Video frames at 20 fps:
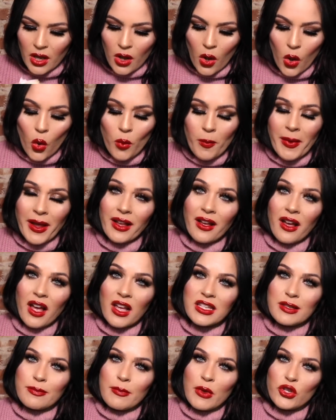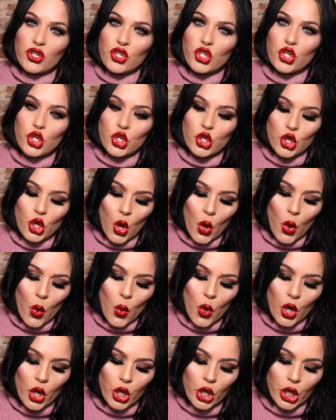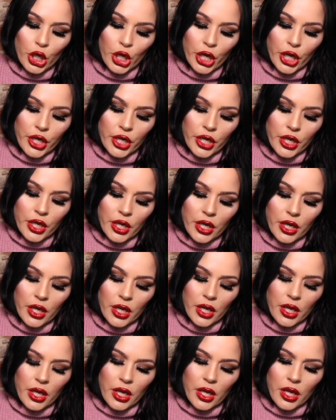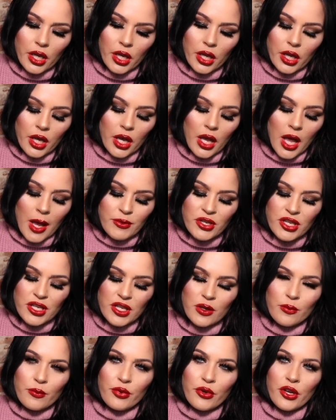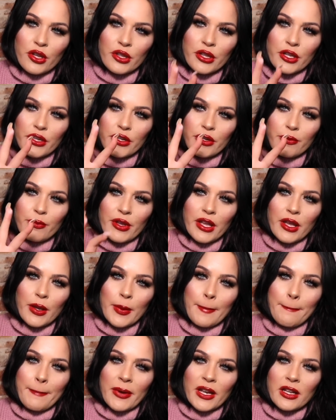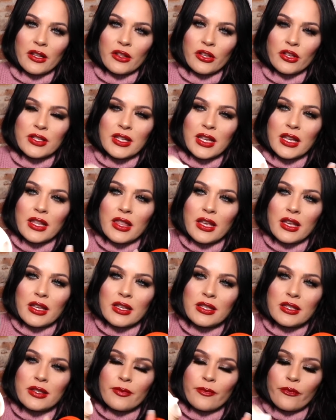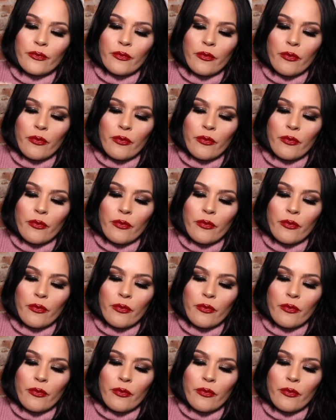Oh, my God. smells so good. I'm just going to put a little bit, but it looks like this.